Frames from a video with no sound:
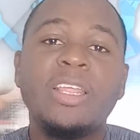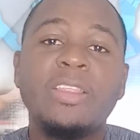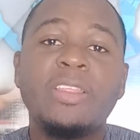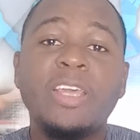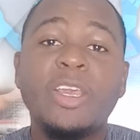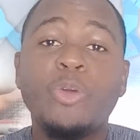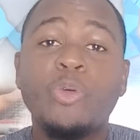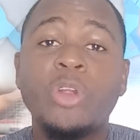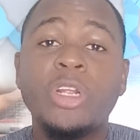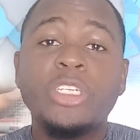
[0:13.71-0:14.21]

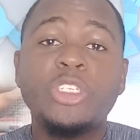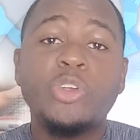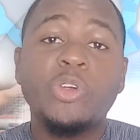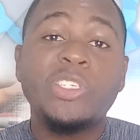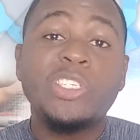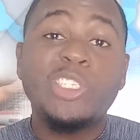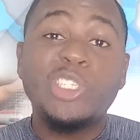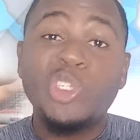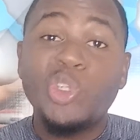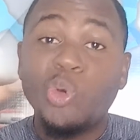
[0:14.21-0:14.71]
They were
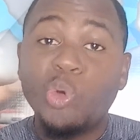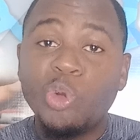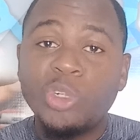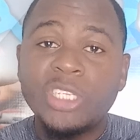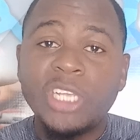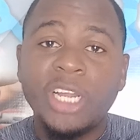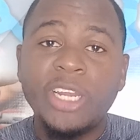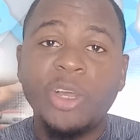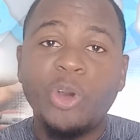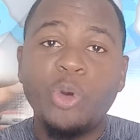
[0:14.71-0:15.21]
just
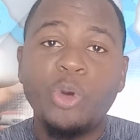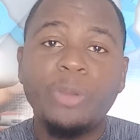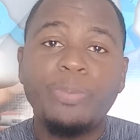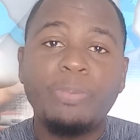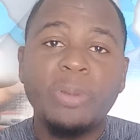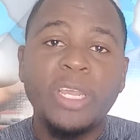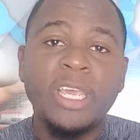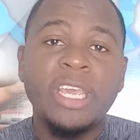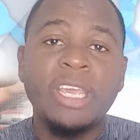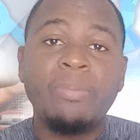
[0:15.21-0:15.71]
totally
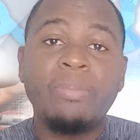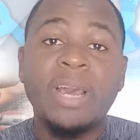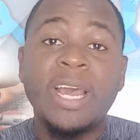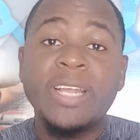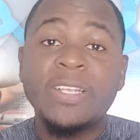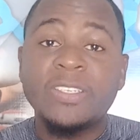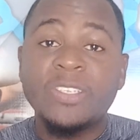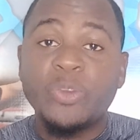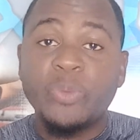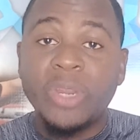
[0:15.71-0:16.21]
outplayed
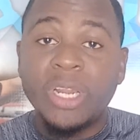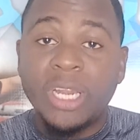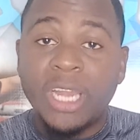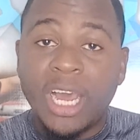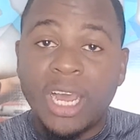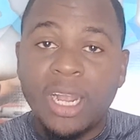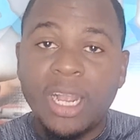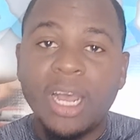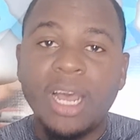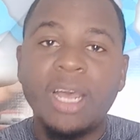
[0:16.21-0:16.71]
by Sri
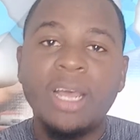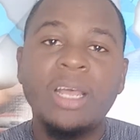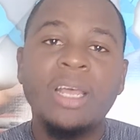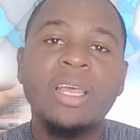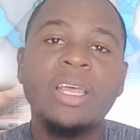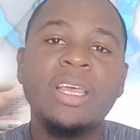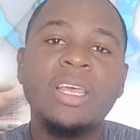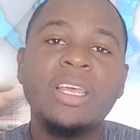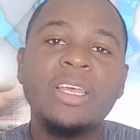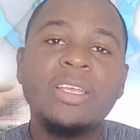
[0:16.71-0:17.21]
Lanka.
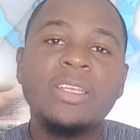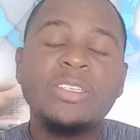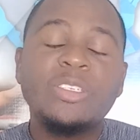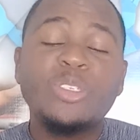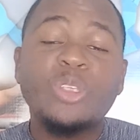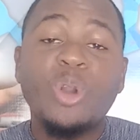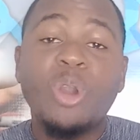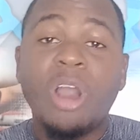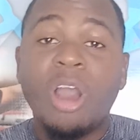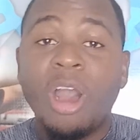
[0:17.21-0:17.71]

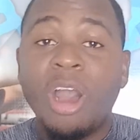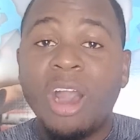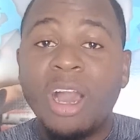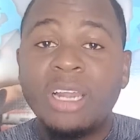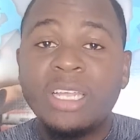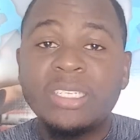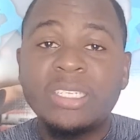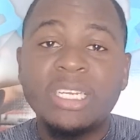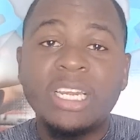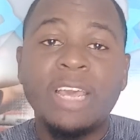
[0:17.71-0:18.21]
So
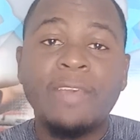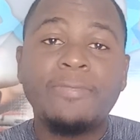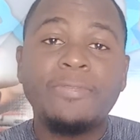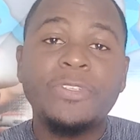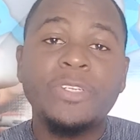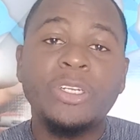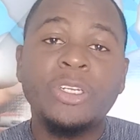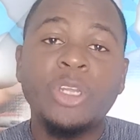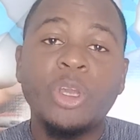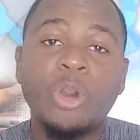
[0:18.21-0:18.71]
all is
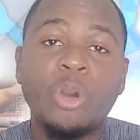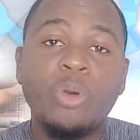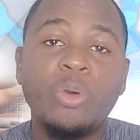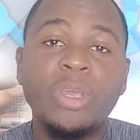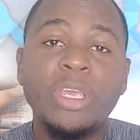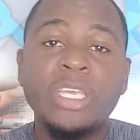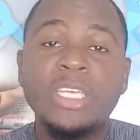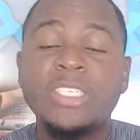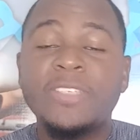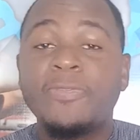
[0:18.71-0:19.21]
left
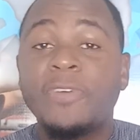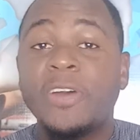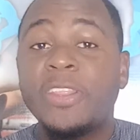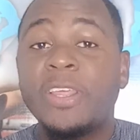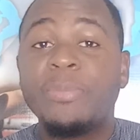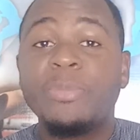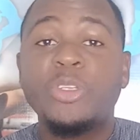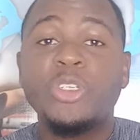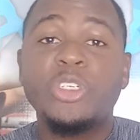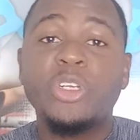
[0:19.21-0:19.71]
now is for
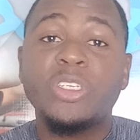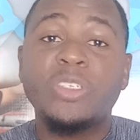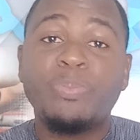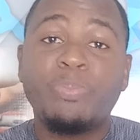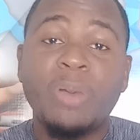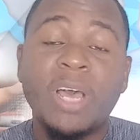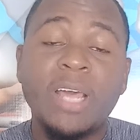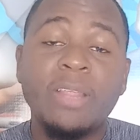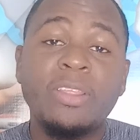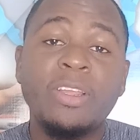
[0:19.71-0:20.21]
them to
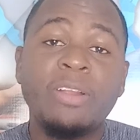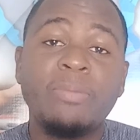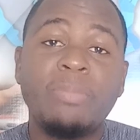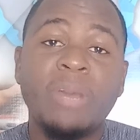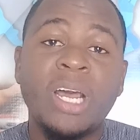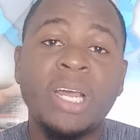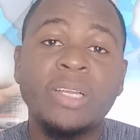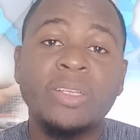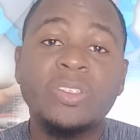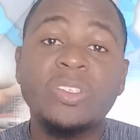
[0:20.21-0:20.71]
just pack their
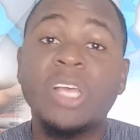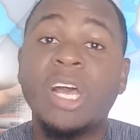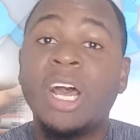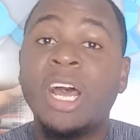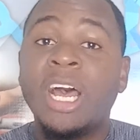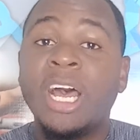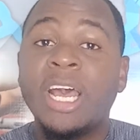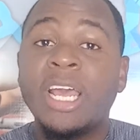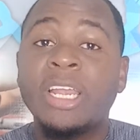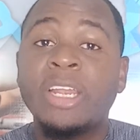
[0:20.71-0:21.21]
bags
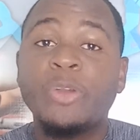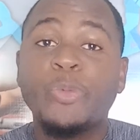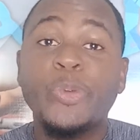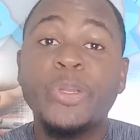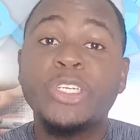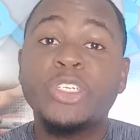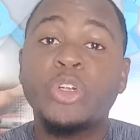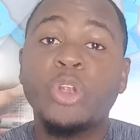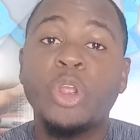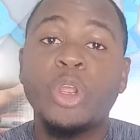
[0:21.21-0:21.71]
and
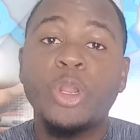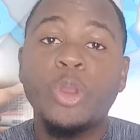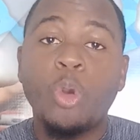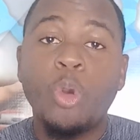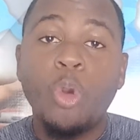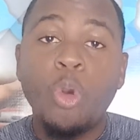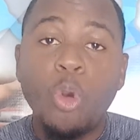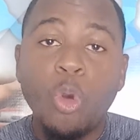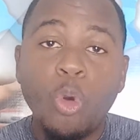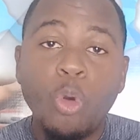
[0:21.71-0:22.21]
return
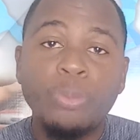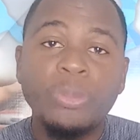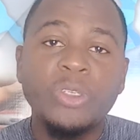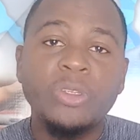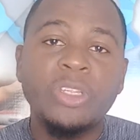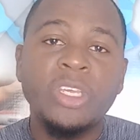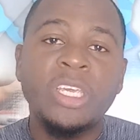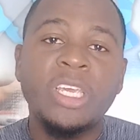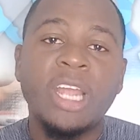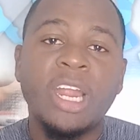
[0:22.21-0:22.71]
home
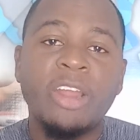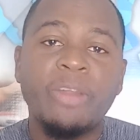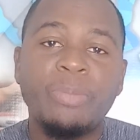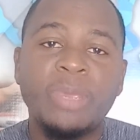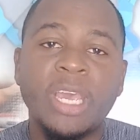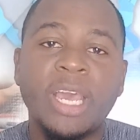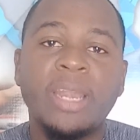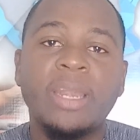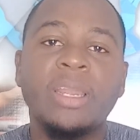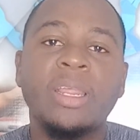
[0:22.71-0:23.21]
to the
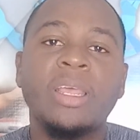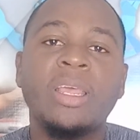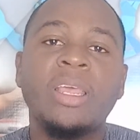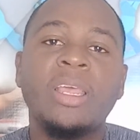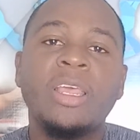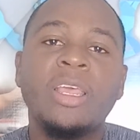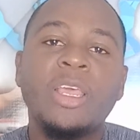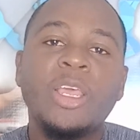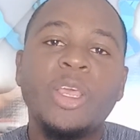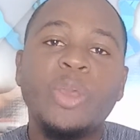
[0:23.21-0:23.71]
Caribbean.
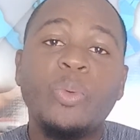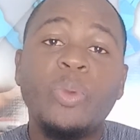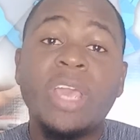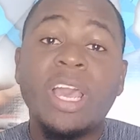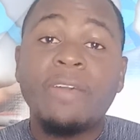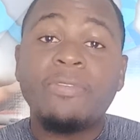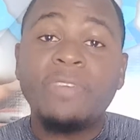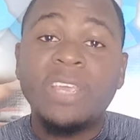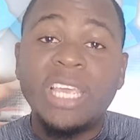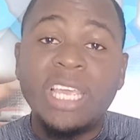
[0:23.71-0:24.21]
We
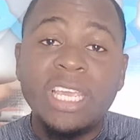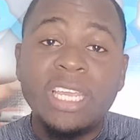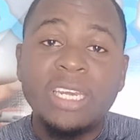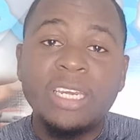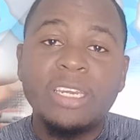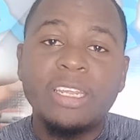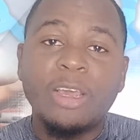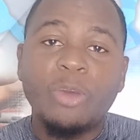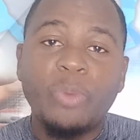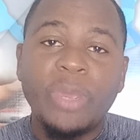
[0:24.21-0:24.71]
have
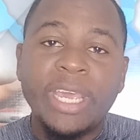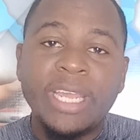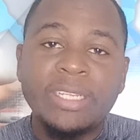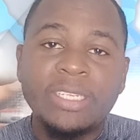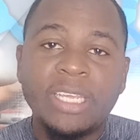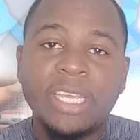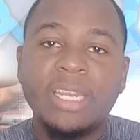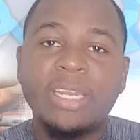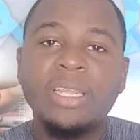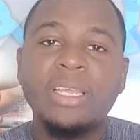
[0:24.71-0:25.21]
India
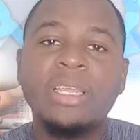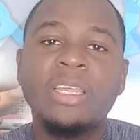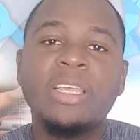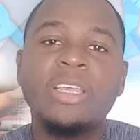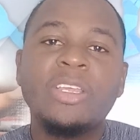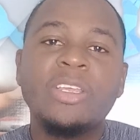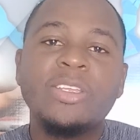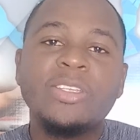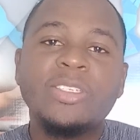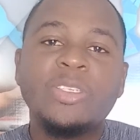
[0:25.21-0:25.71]
waiting,
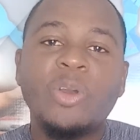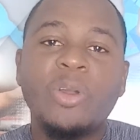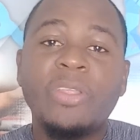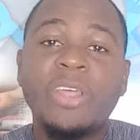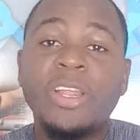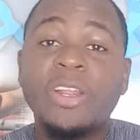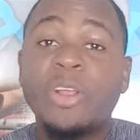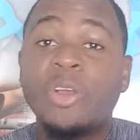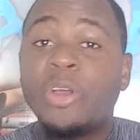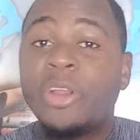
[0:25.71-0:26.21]
so
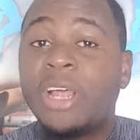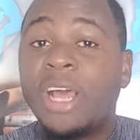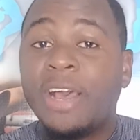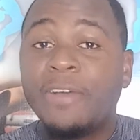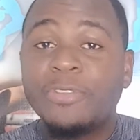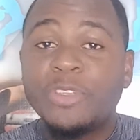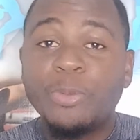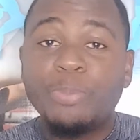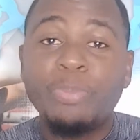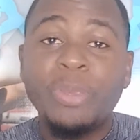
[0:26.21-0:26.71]
they're going to
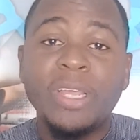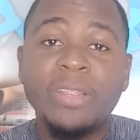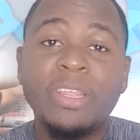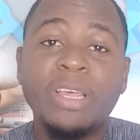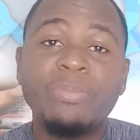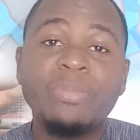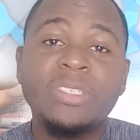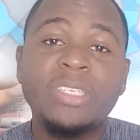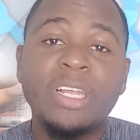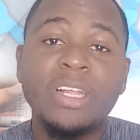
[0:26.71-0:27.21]
have to pick
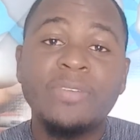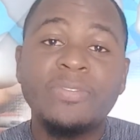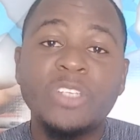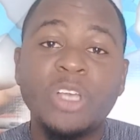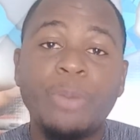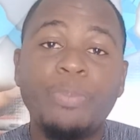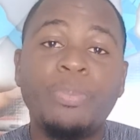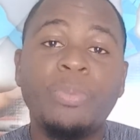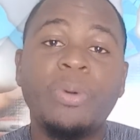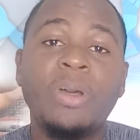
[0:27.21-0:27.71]
themselves
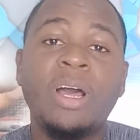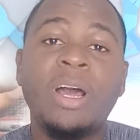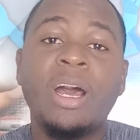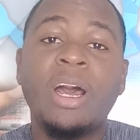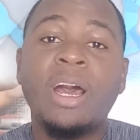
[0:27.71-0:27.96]
up,